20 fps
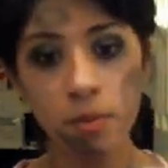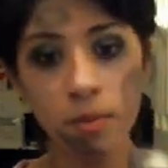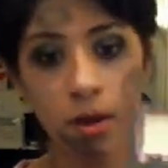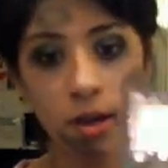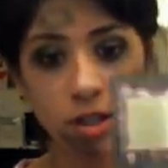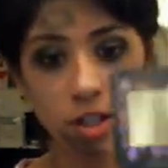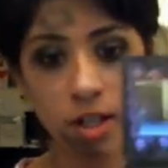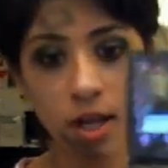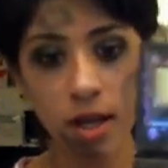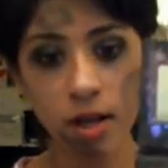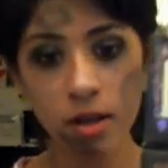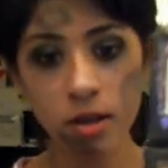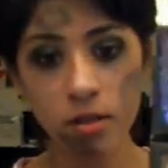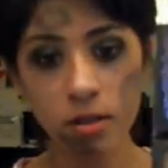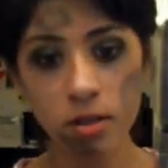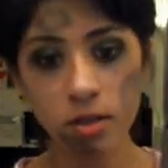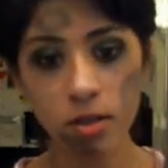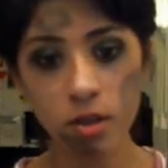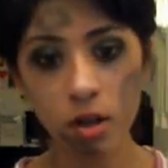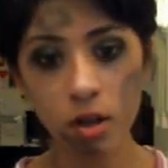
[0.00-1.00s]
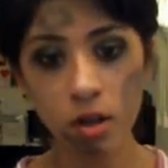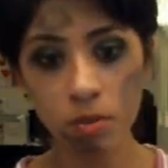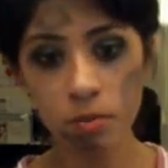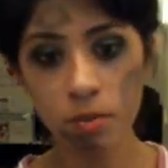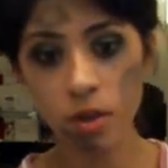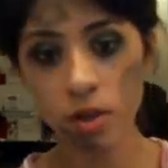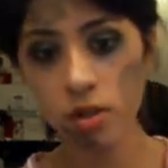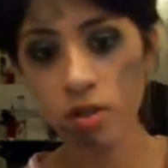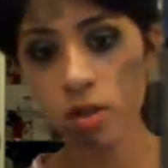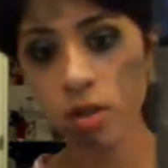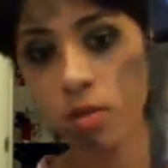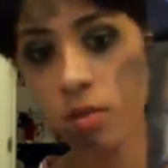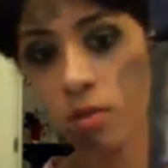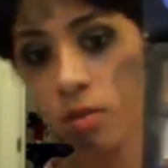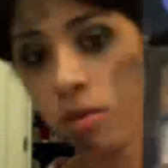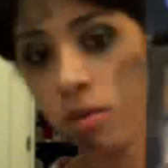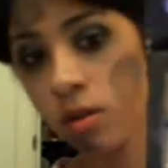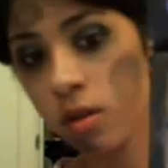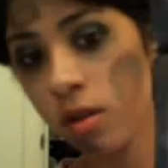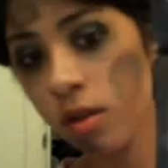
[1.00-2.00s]
shadow. It's called Mildew,
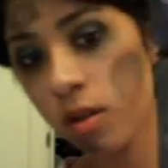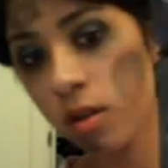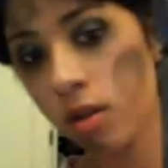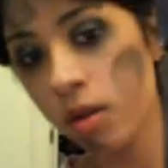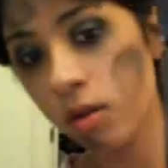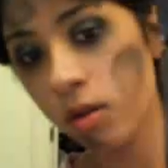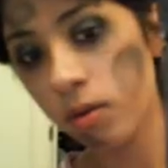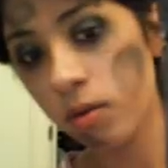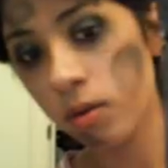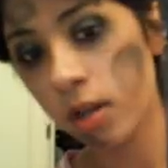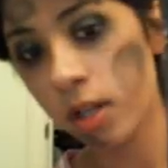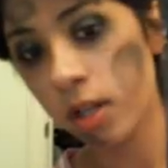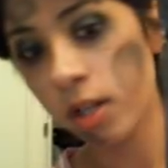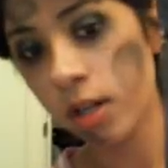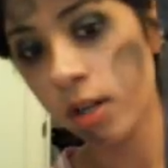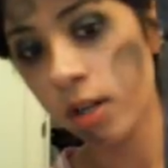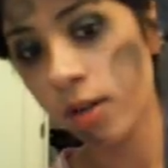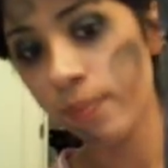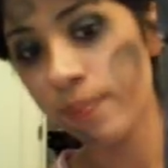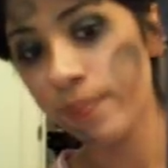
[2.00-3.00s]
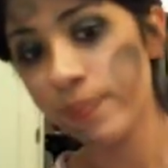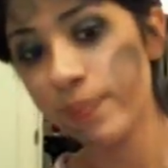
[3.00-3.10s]
right here.